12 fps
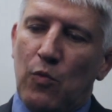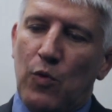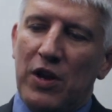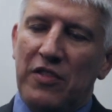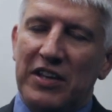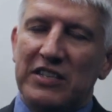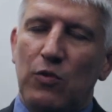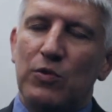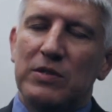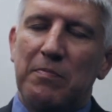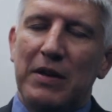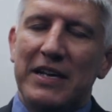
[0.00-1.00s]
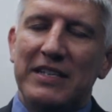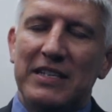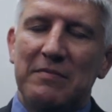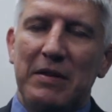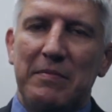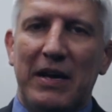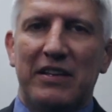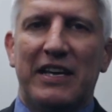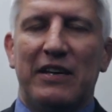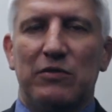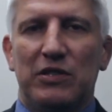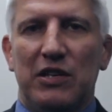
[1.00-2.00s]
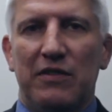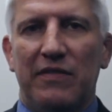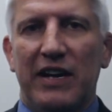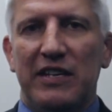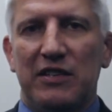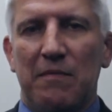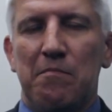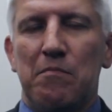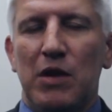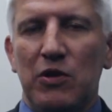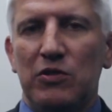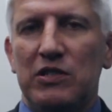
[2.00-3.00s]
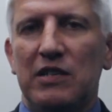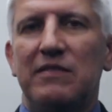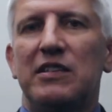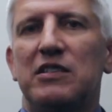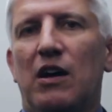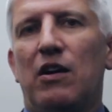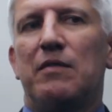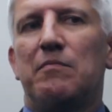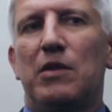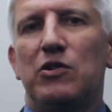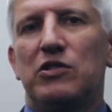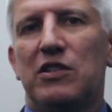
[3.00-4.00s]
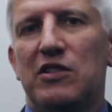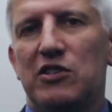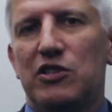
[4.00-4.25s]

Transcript: One of the things that always pleases me about the Keel survey is that most of the time, most of the